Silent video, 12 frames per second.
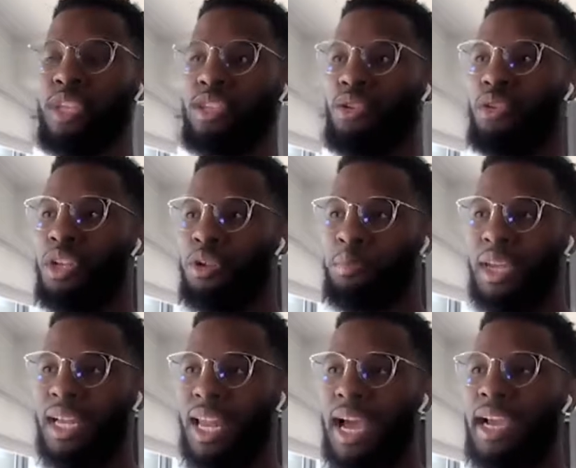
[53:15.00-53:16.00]
So in the big
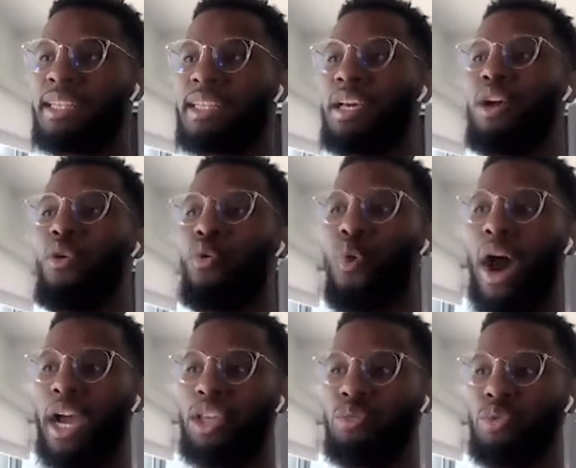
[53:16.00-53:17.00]
lines,
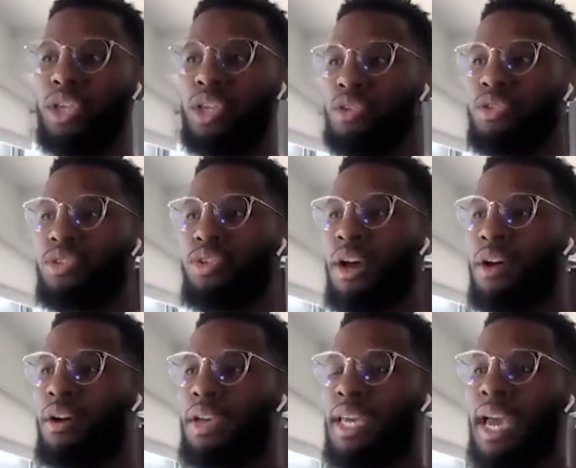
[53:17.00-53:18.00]
why do we use
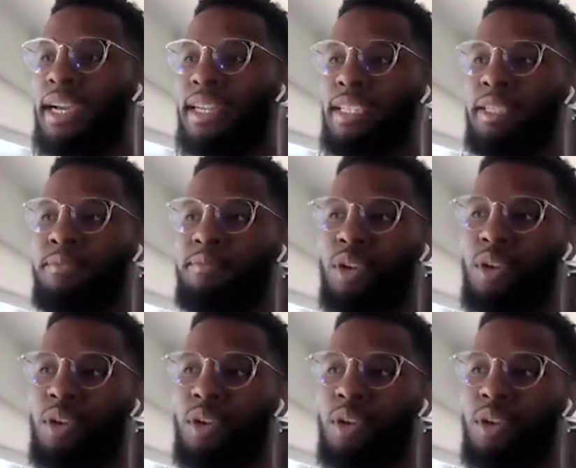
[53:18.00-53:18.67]
the EID?